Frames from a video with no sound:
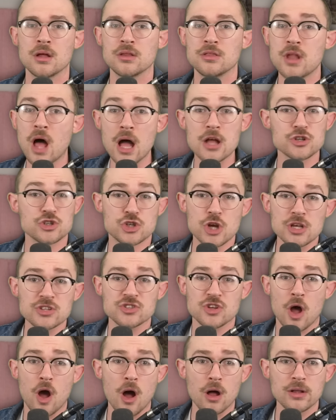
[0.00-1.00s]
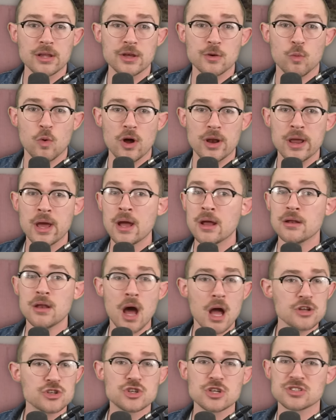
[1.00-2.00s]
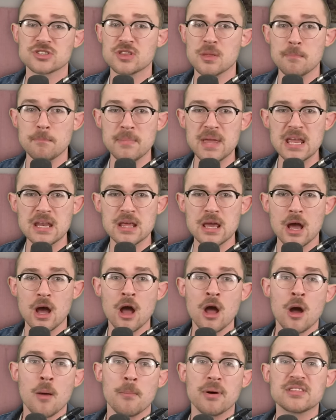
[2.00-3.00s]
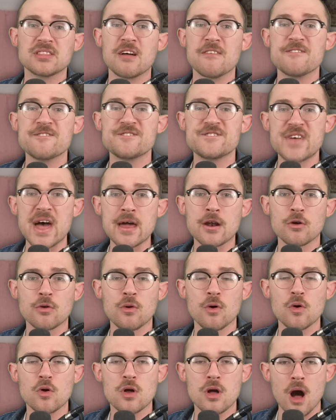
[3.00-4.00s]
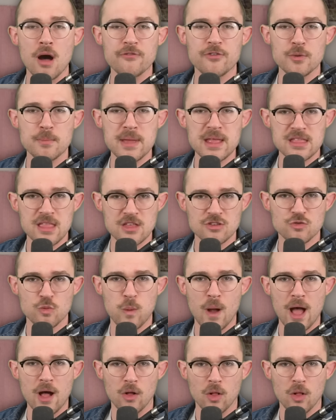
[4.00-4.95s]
Not just Hollywood, not just the media, but the federal government as well.